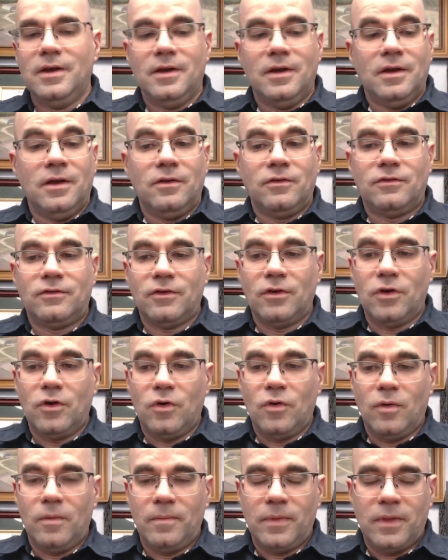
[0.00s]

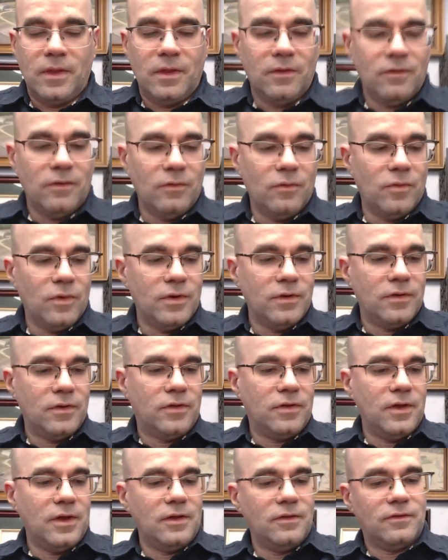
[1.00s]
So one of the
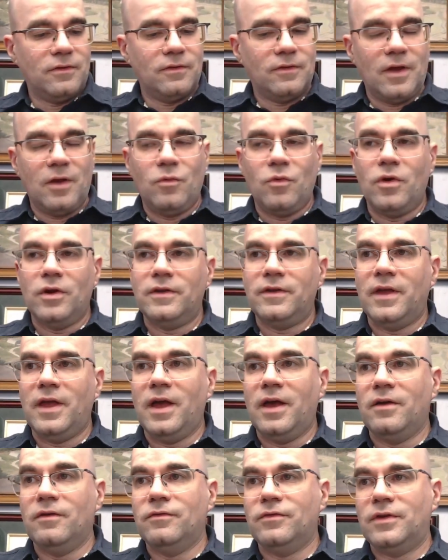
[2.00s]
things is I want to
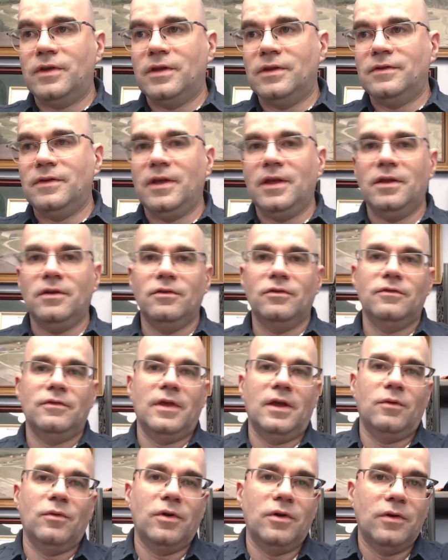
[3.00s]
have containers
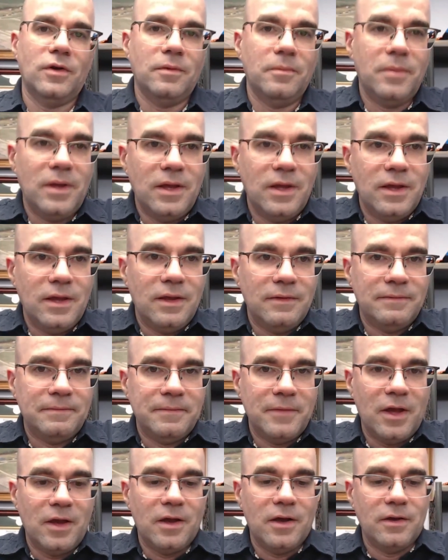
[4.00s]
that were going to be
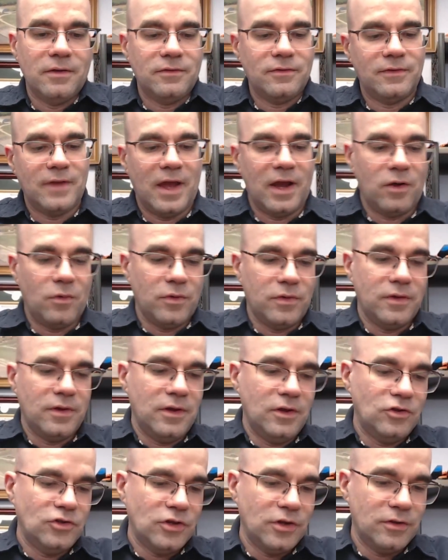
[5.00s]
stacked within
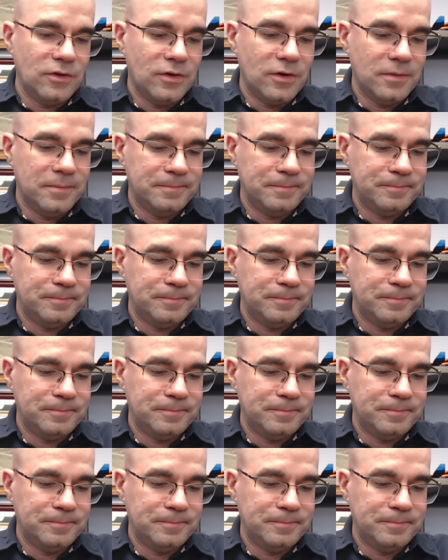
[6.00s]
each other,